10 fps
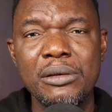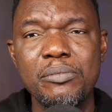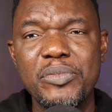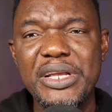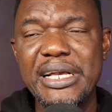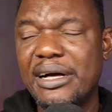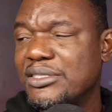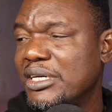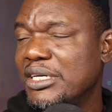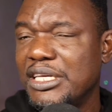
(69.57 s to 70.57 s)
bring
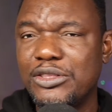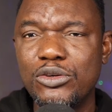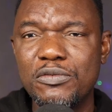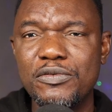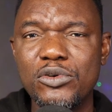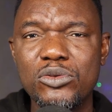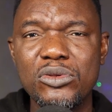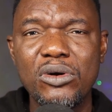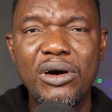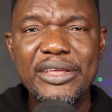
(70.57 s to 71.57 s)
out a new phone
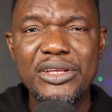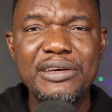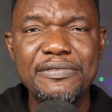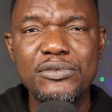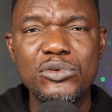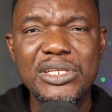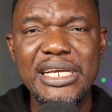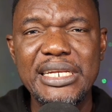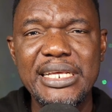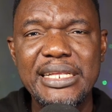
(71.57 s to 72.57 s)
or another phone,
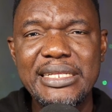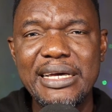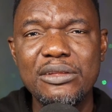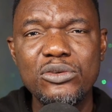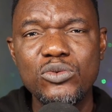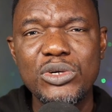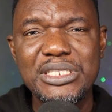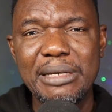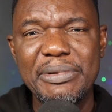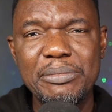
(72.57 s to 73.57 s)
and then download
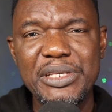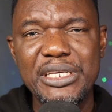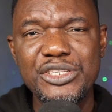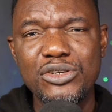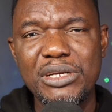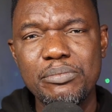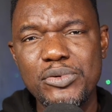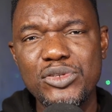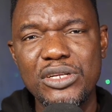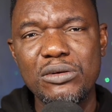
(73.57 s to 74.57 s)
WhatsApp application and
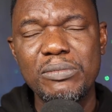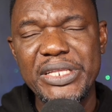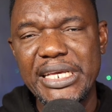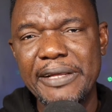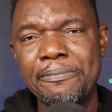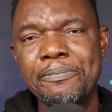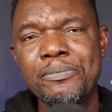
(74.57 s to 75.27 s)
put your number there.